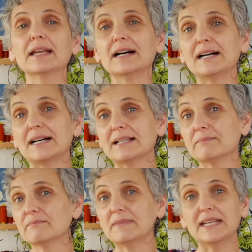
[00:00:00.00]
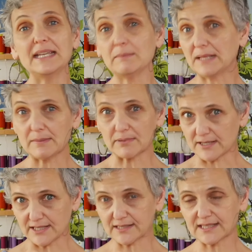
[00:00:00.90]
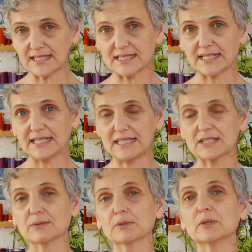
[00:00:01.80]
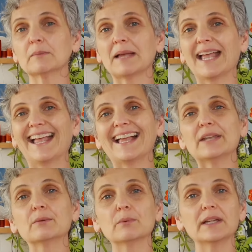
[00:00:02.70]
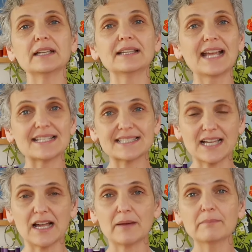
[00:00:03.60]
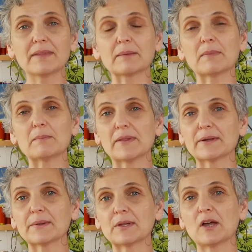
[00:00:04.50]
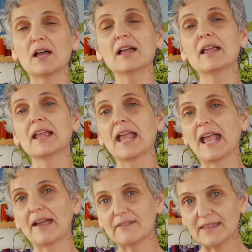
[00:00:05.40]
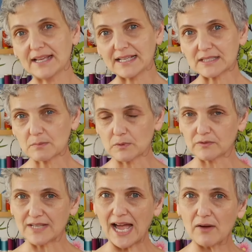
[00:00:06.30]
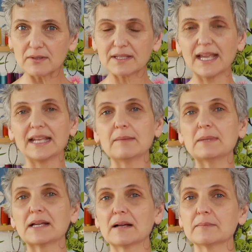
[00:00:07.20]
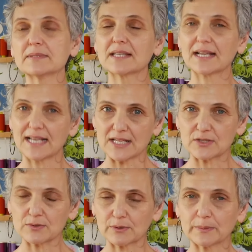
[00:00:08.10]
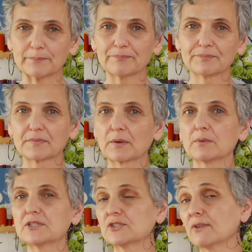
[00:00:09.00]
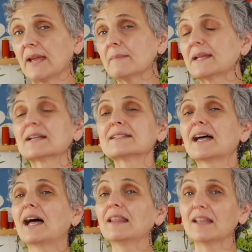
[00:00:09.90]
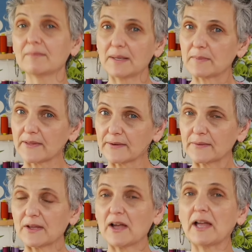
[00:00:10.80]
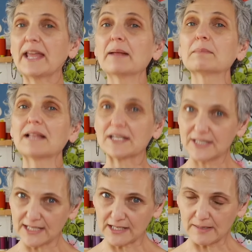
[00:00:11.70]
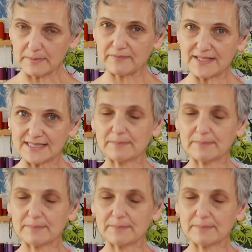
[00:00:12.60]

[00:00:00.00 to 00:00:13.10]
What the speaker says: Many projects get done in this room, and when guests come, like my mother-in-law, everything gets moved out and it becomes a guest room, which is great because I love my mother-in-law and I'm glad she can come and visit